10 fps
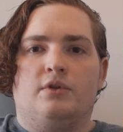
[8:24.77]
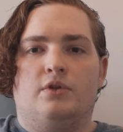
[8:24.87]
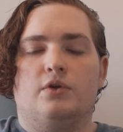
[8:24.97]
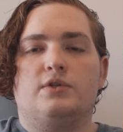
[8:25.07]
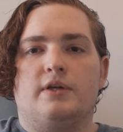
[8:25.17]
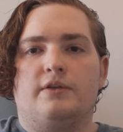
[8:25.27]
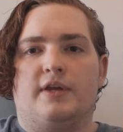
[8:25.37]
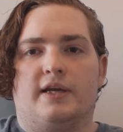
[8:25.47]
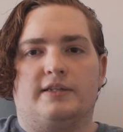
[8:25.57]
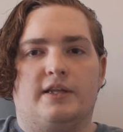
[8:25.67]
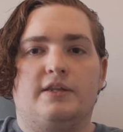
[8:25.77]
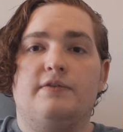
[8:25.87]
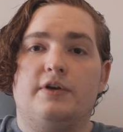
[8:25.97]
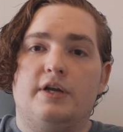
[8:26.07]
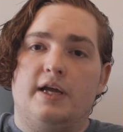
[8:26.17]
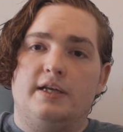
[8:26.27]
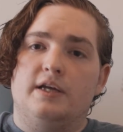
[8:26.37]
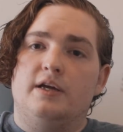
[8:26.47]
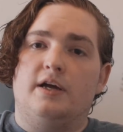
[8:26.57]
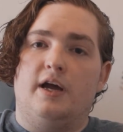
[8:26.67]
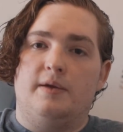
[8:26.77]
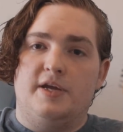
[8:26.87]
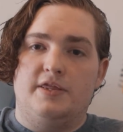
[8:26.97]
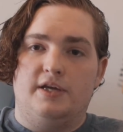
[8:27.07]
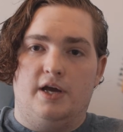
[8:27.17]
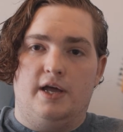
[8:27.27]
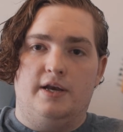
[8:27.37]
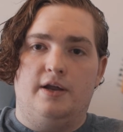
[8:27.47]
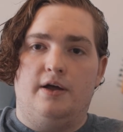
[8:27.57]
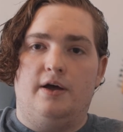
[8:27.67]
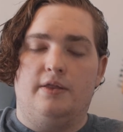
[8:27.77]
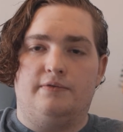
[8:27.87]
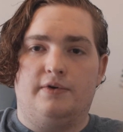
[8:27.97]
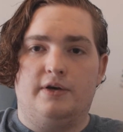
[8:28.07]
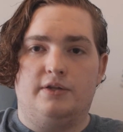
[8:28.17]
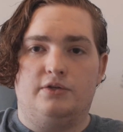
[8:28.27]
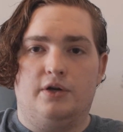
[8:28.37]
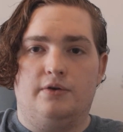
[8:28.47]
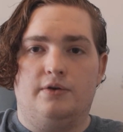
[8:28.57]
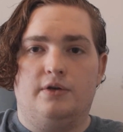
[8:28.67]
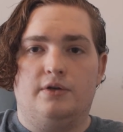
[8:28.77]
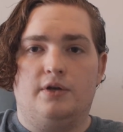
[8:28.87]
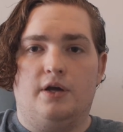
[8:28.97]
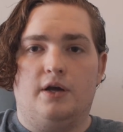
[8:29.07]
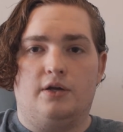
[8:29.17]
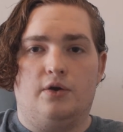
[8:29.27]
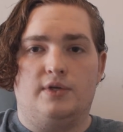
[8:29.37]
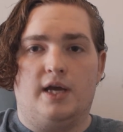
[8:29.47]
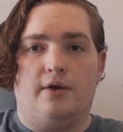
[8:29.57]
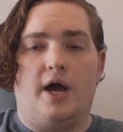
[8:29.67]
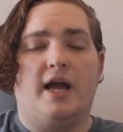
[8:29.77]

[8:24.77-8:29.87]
Those little things. And at the very end, I made the gun on the front of the drone go down.